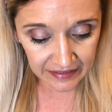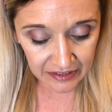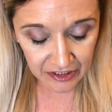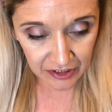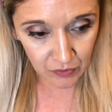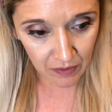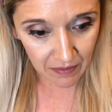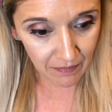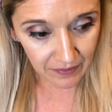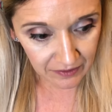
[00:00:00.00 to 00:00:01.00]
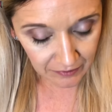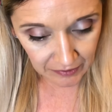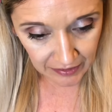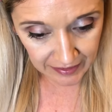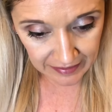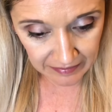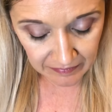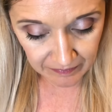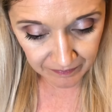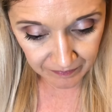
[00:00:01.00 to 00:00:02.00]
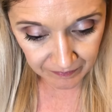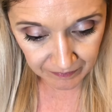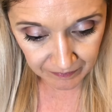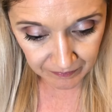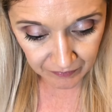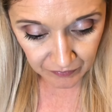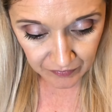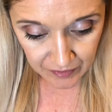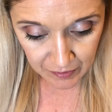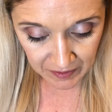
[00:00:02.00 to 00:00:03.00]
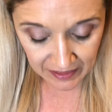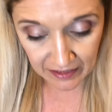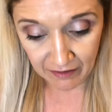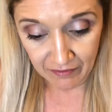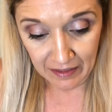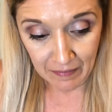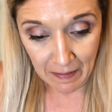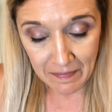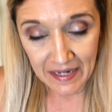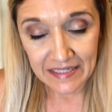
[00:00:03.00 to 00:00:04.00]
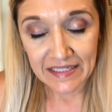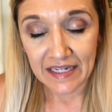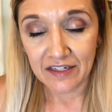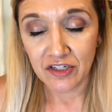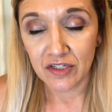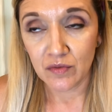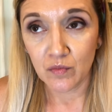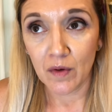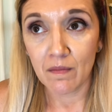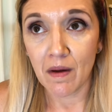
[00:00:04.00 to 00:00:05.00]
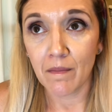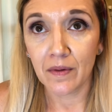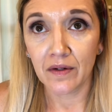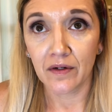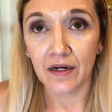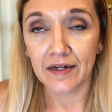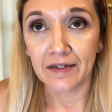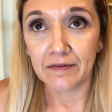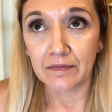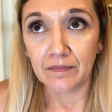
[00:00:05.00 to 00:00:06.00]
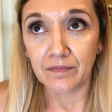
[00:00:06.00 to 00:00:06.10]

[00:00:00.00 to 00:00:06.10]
just remember, speaking of like my mindset, just remember